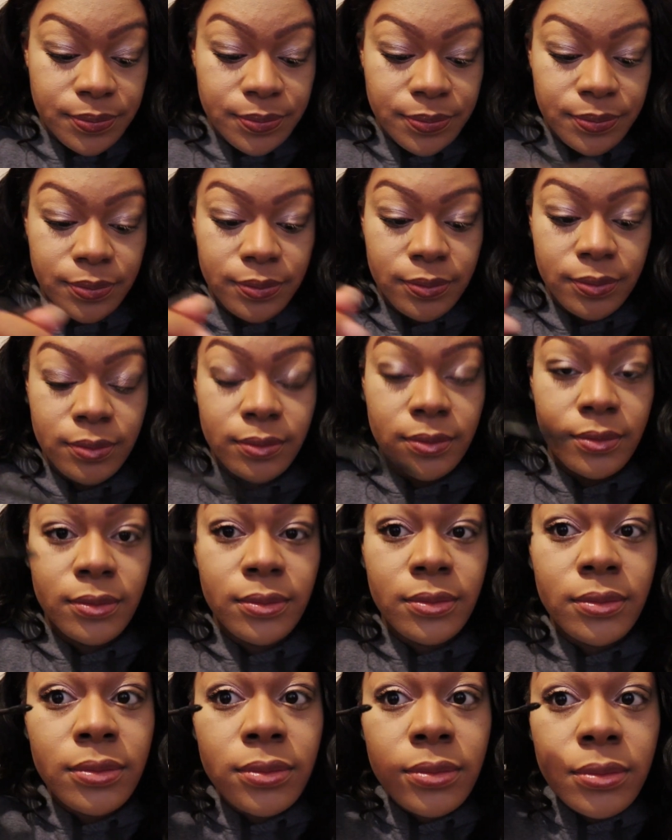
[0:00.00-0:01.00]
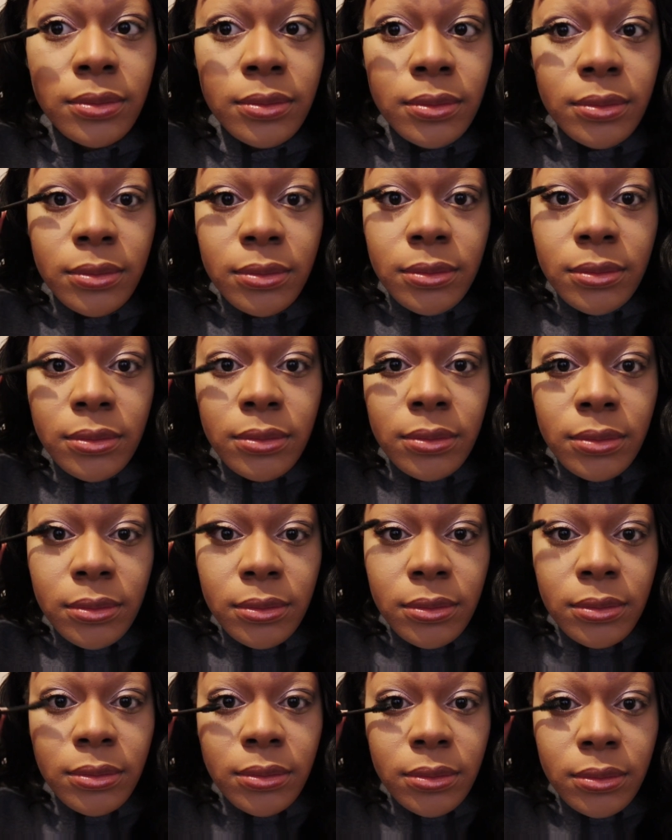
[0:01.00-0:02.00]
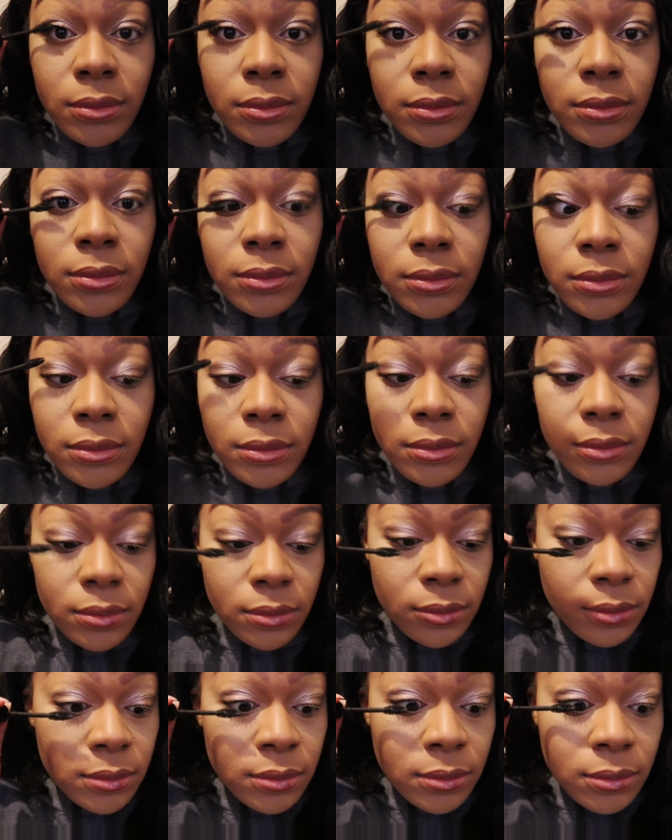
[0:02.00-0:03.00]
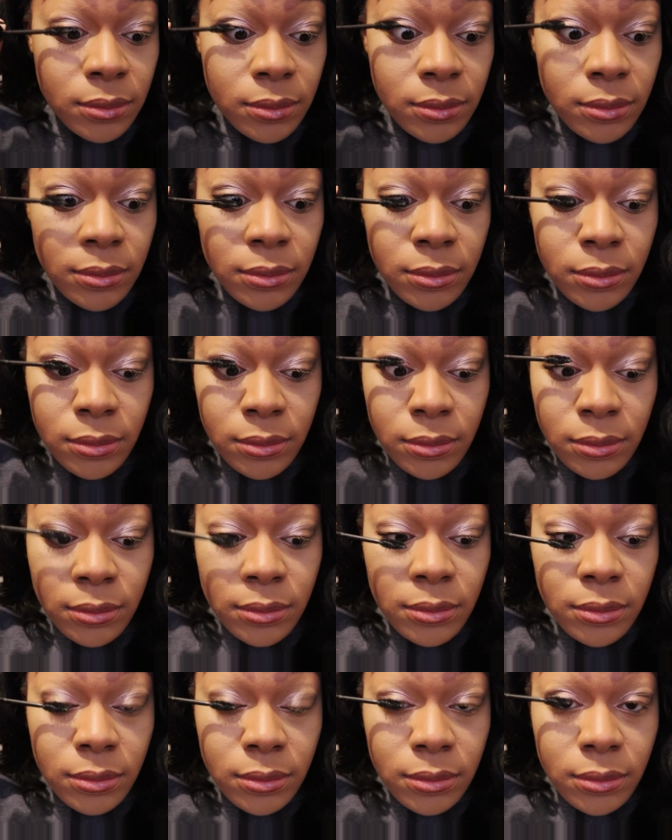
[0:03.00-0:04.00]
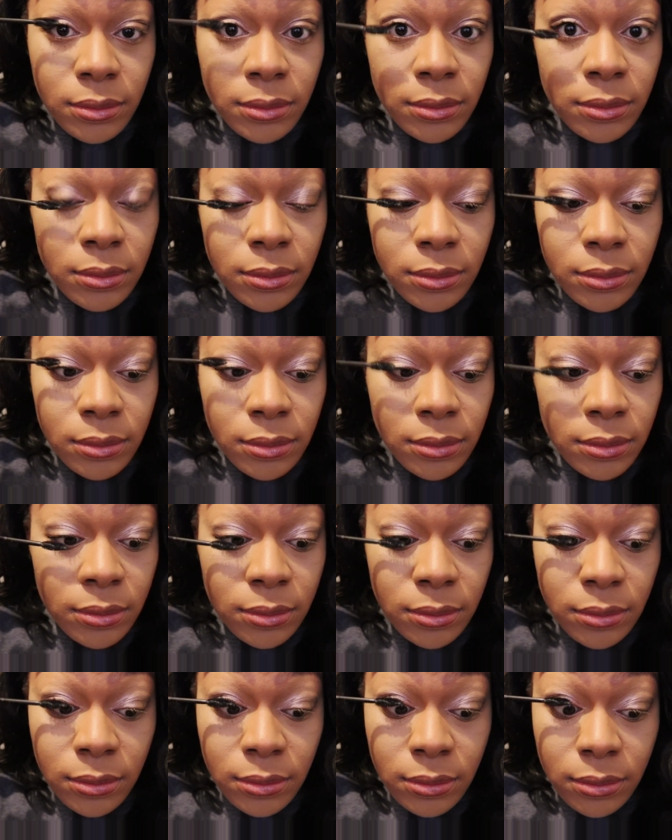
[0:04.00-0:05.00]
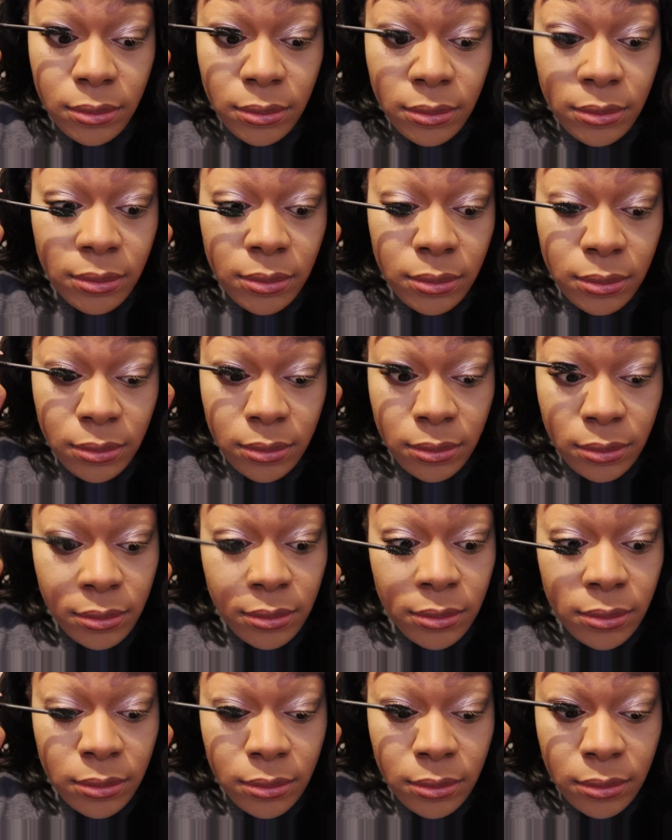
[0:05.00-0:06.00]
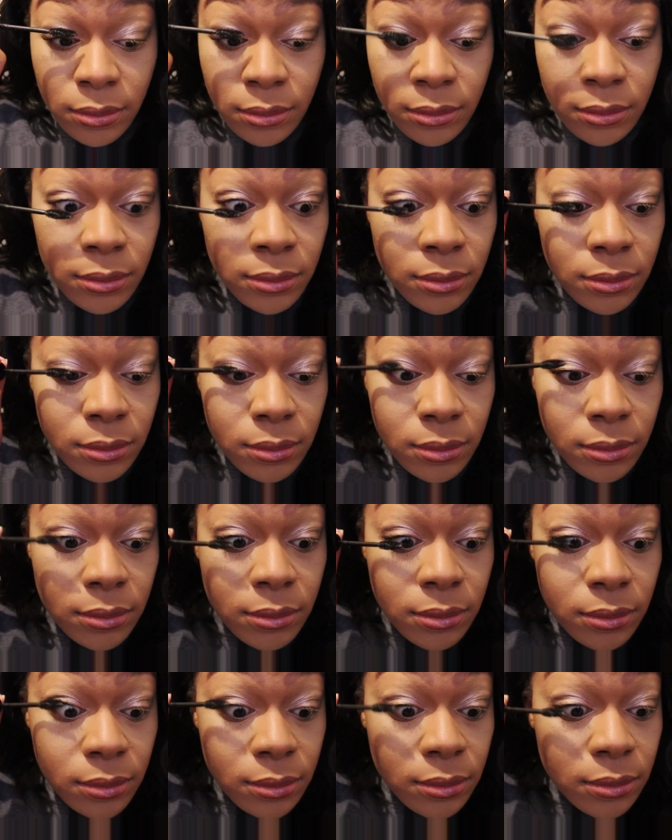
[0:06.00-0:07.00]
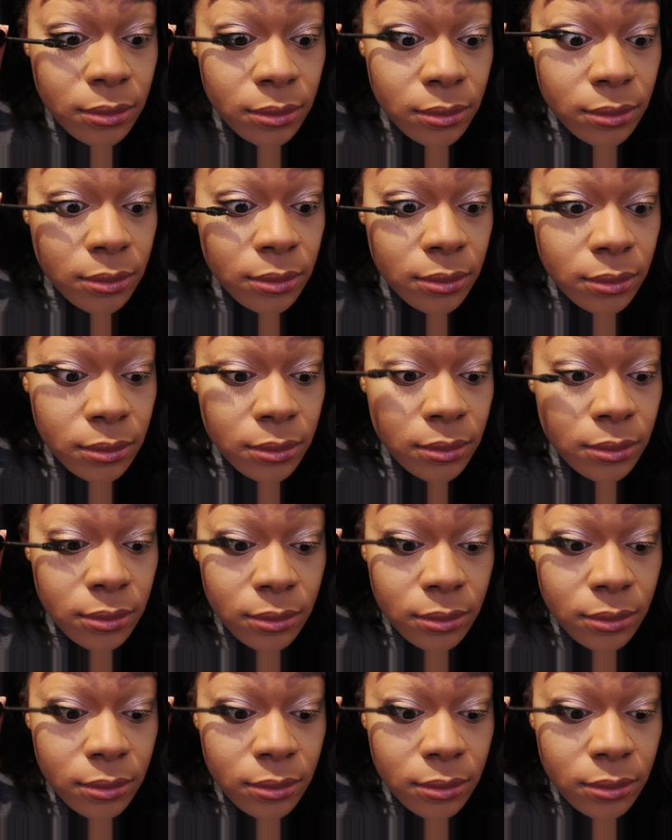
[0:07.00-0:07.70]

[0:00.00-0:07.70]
(silence)